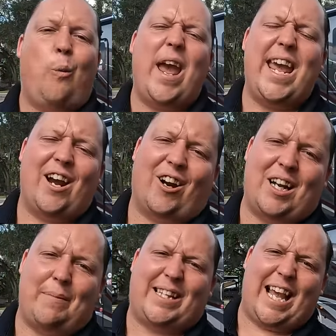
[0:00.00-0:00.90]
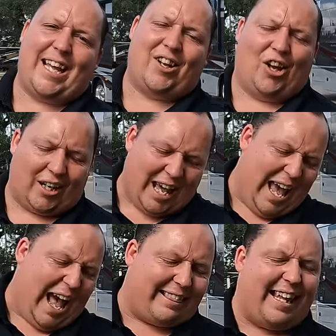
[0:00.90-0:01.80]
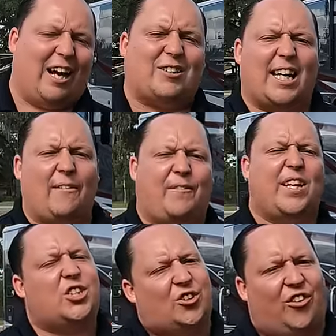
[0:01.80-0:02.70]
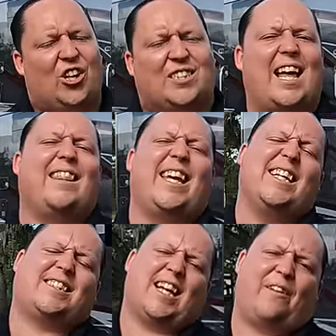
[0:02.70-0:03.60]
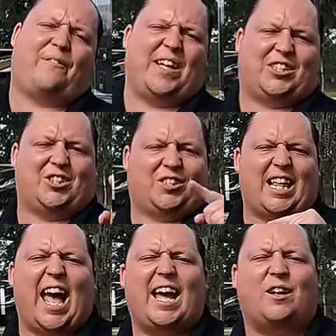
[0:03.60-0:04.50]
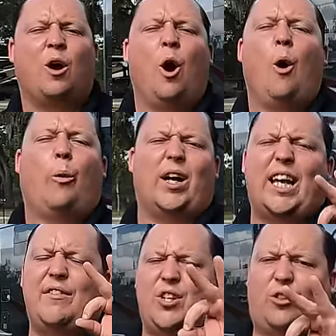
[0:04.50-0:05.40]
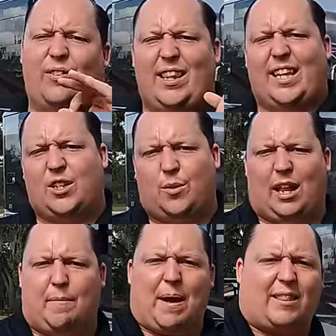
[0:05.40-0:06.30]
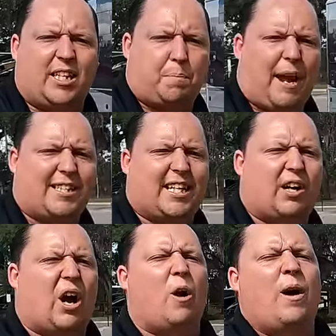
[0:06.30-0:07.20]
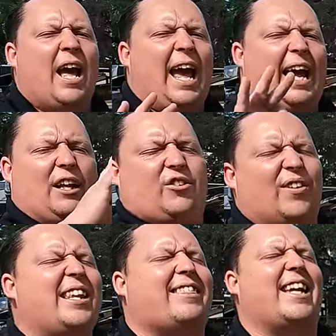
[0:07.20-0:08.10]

We are gonna be taking a look at the outside features first, then the inside features, then we're giving you three things we love about this Pace Arrow and three